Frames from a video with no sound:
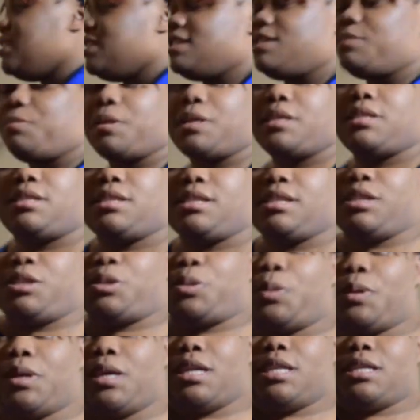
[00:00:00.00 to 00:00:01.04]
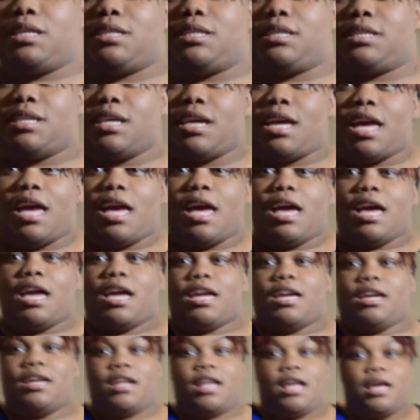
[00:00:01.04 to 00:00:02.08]
space into it,
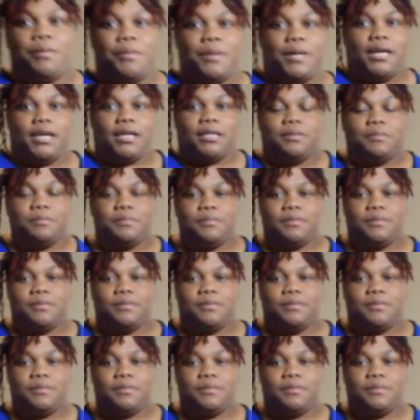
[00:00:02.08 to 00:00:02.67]
you know what I mean?